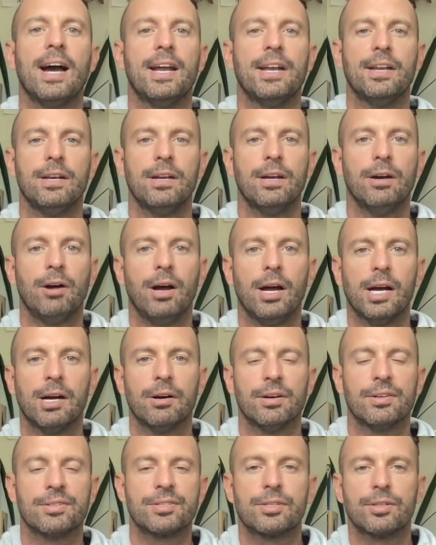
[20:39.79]
I didn't know
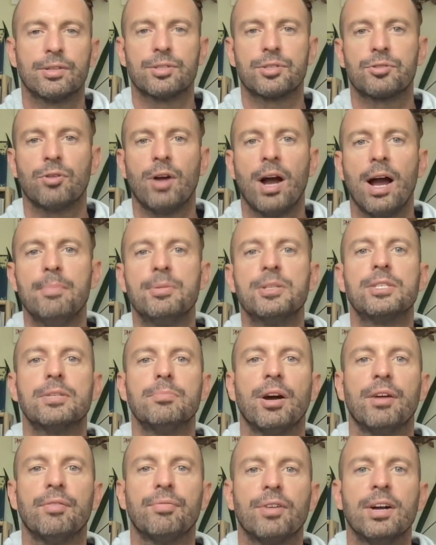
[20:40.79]
how else to describe it to
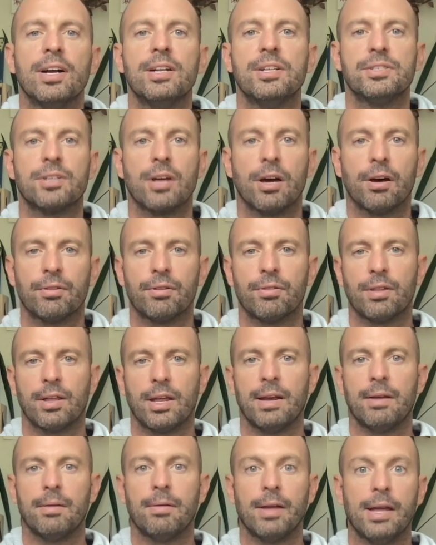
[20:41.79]
my friends other
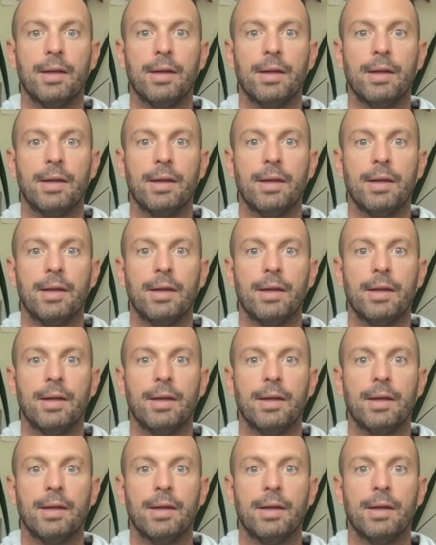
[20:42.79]
than